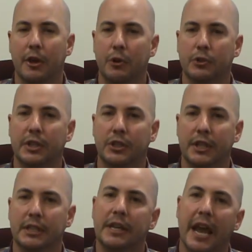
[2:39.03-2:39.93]
those that
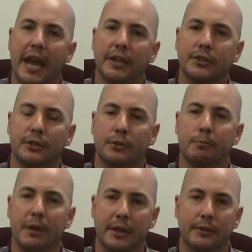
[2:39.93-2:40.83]
she's enhanced through
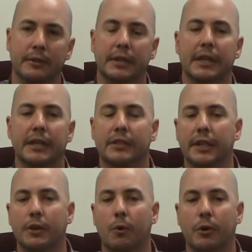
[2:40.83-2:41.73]
being through the DDC
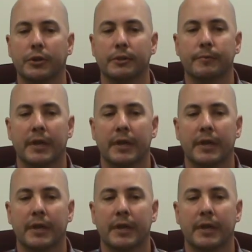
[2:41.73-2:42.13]
course.